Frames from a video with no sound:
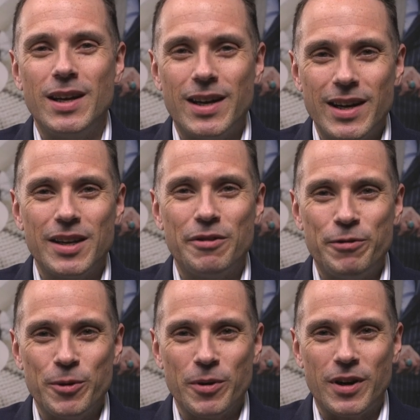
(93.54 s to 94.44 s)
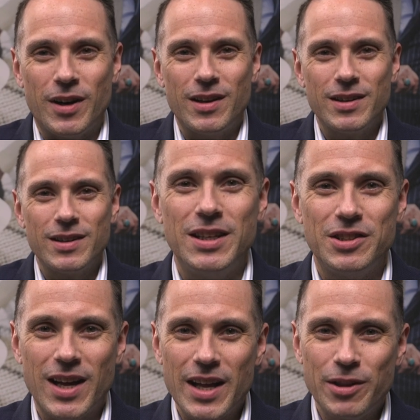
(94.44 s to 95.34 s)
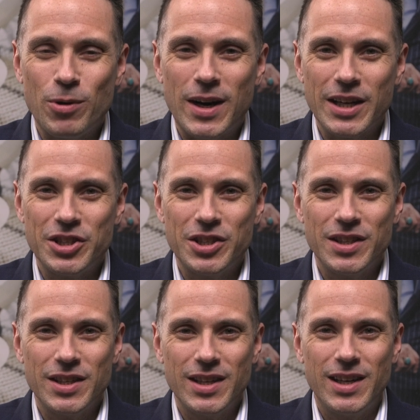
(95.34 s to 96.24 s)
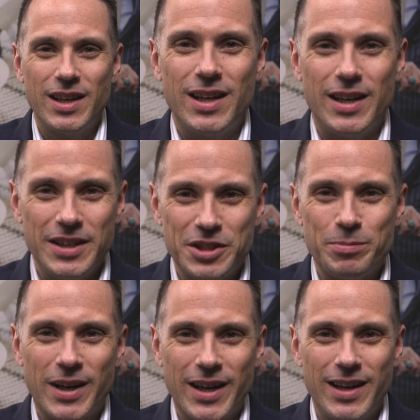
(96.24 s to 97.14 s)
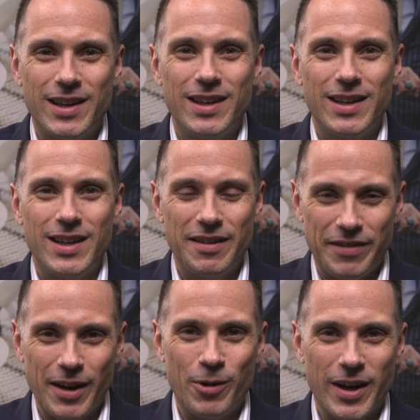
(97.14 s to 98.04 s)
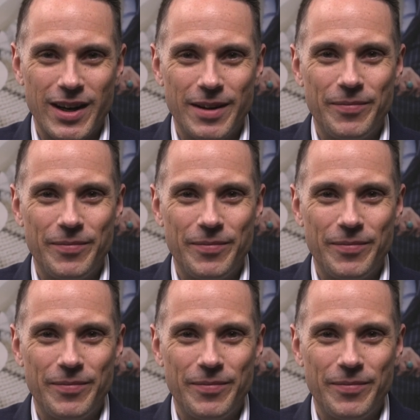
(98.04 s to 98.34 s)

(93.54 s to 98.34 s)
and I get a phone call. He's got the watch and it's mine if I want it.